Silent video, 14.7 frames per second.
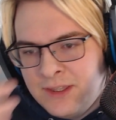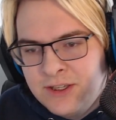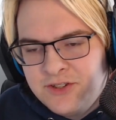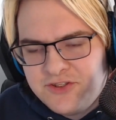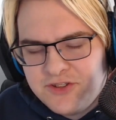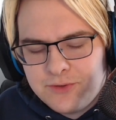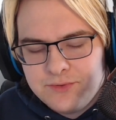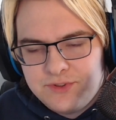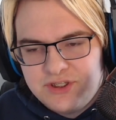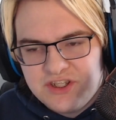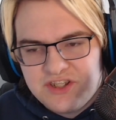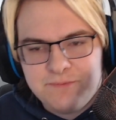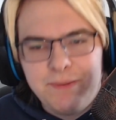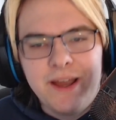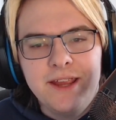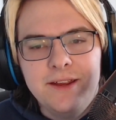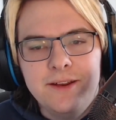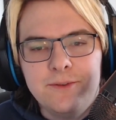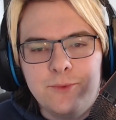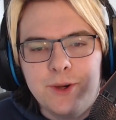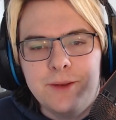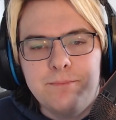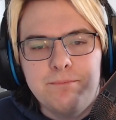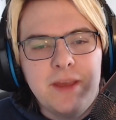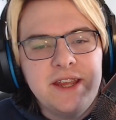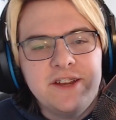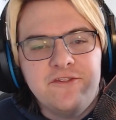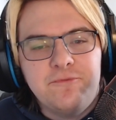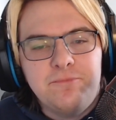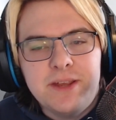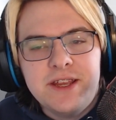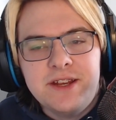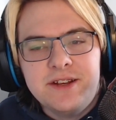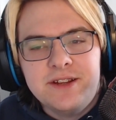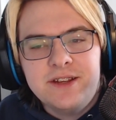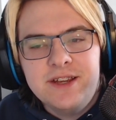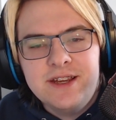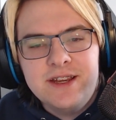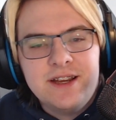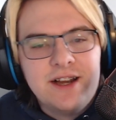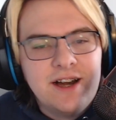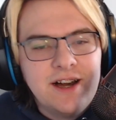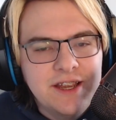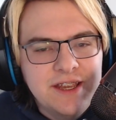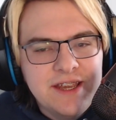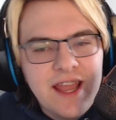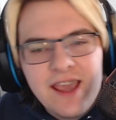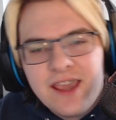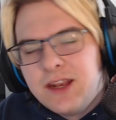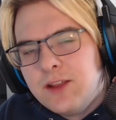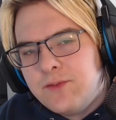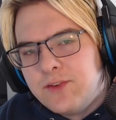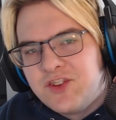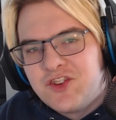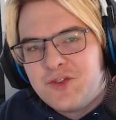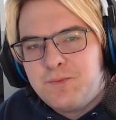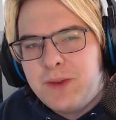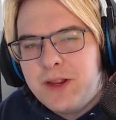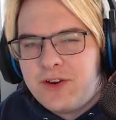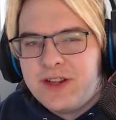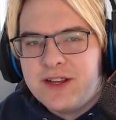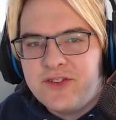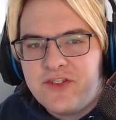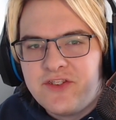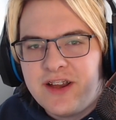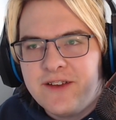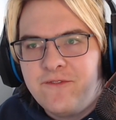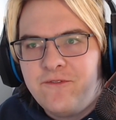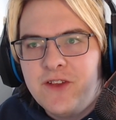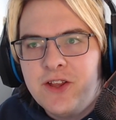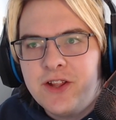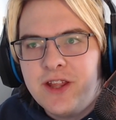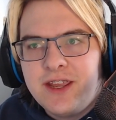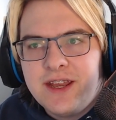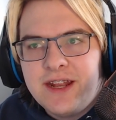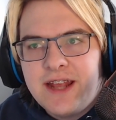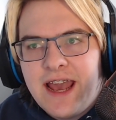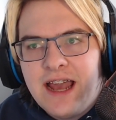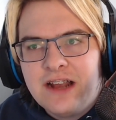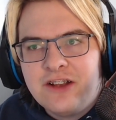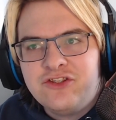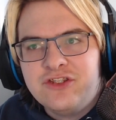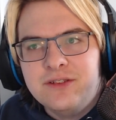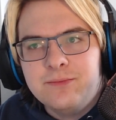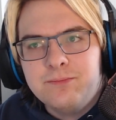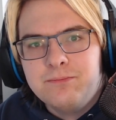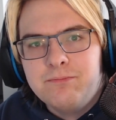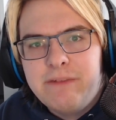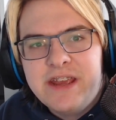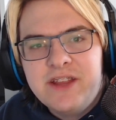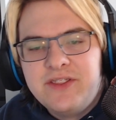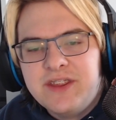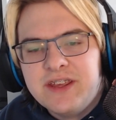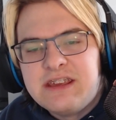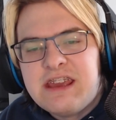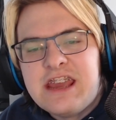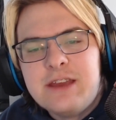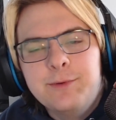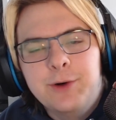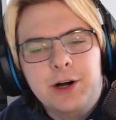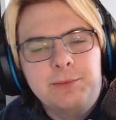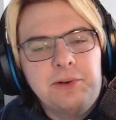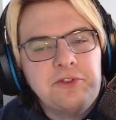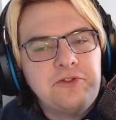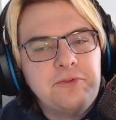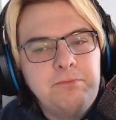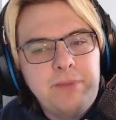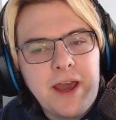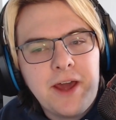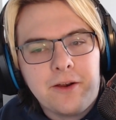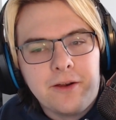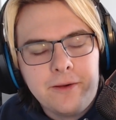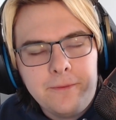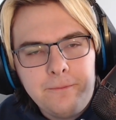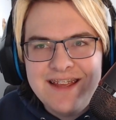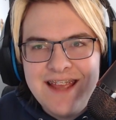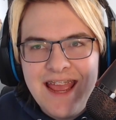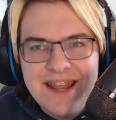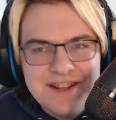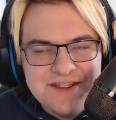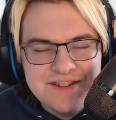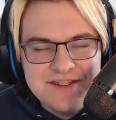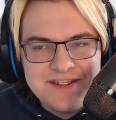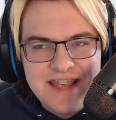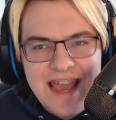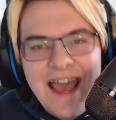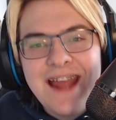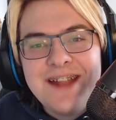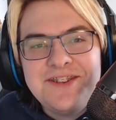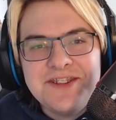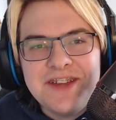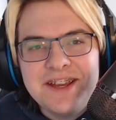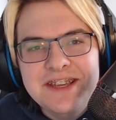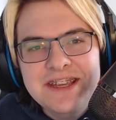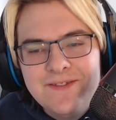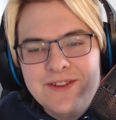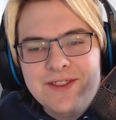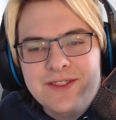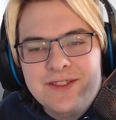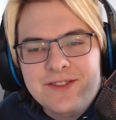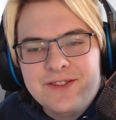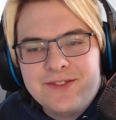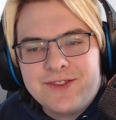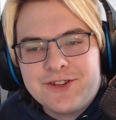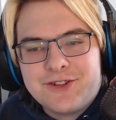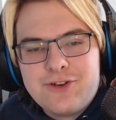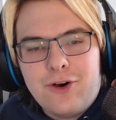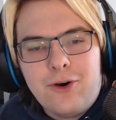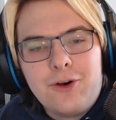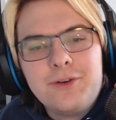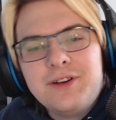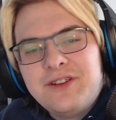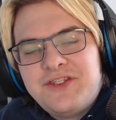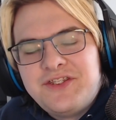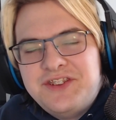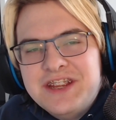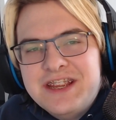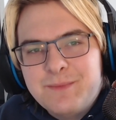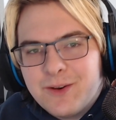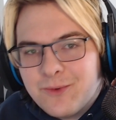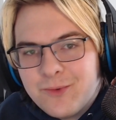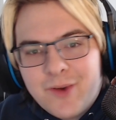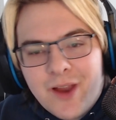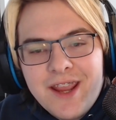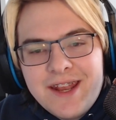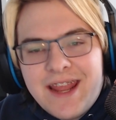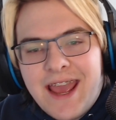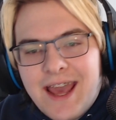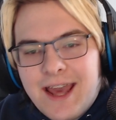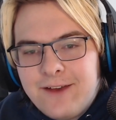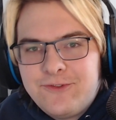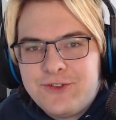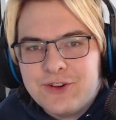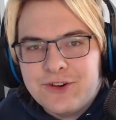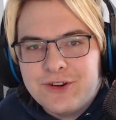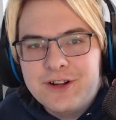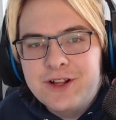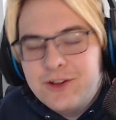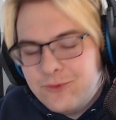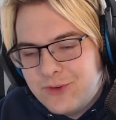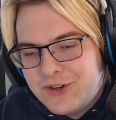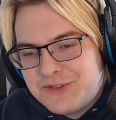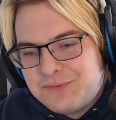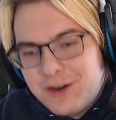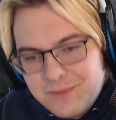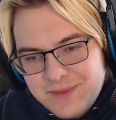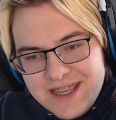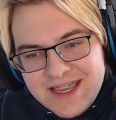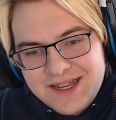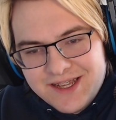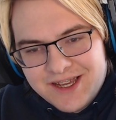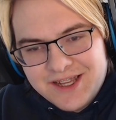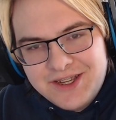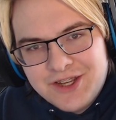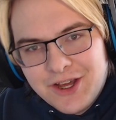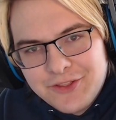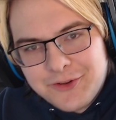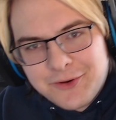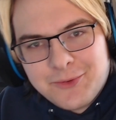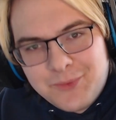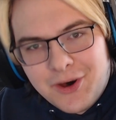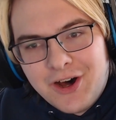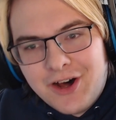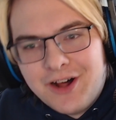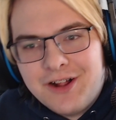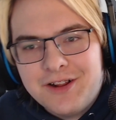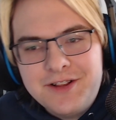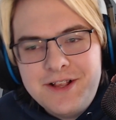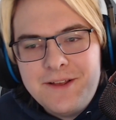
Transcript: So despite what may have been a negative experience, I feel like it actually made the game almost better. And to add to that, even the tourist demon right after, which put me in another wall,